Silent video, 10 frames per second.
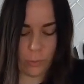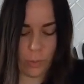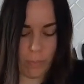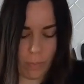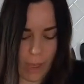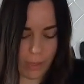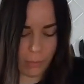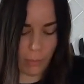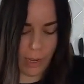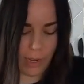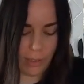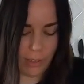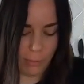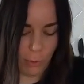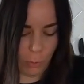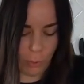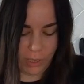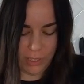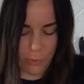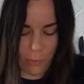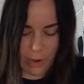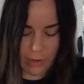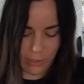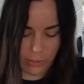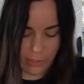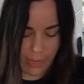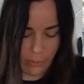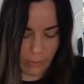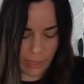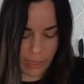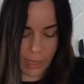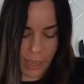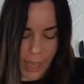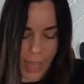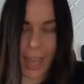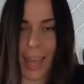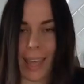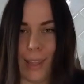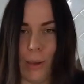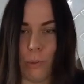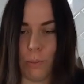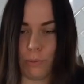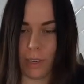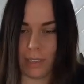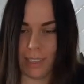we might combine them all into one, because that would be fun.